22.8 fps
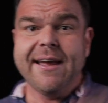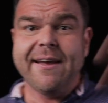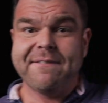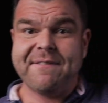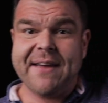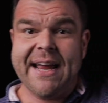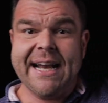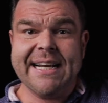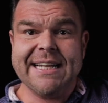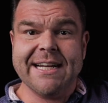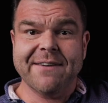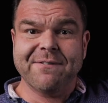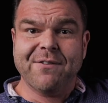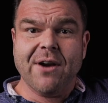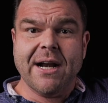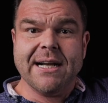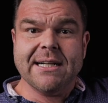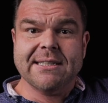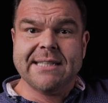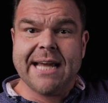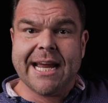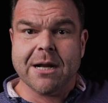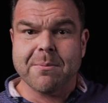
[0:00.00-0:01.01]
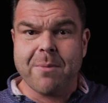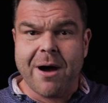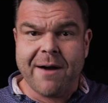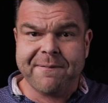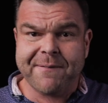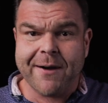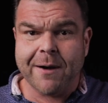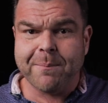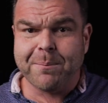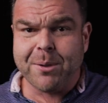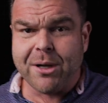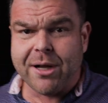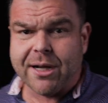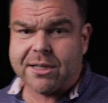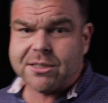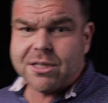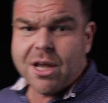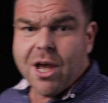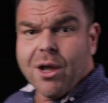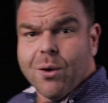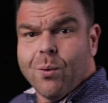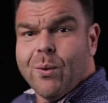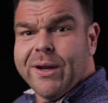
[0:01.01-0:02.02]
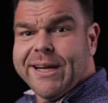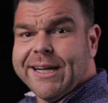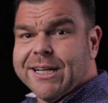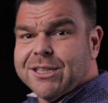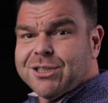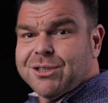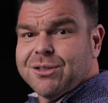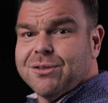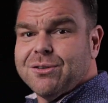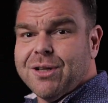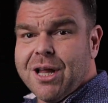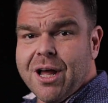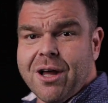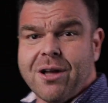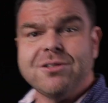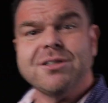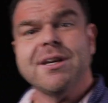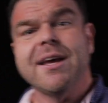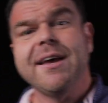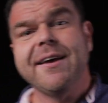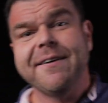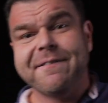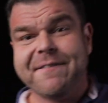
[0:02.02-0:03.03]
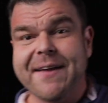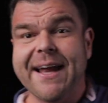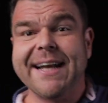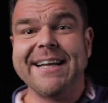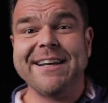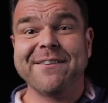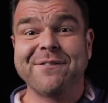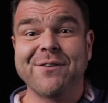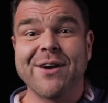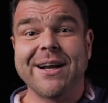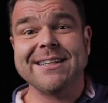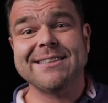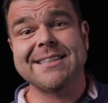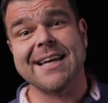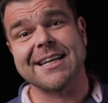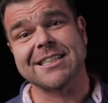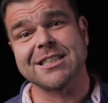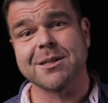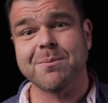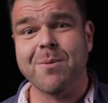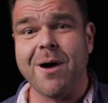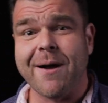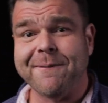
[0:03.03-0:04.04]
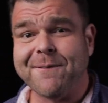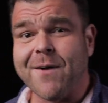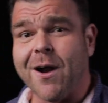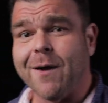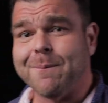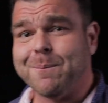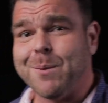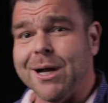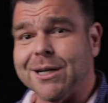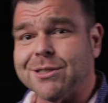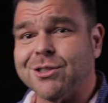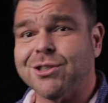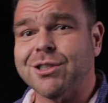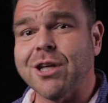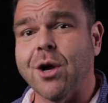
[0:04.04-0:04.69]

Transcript: Fannie and Freddie take them off our books. We issue loans, Fannie and Freddie takes them off our books.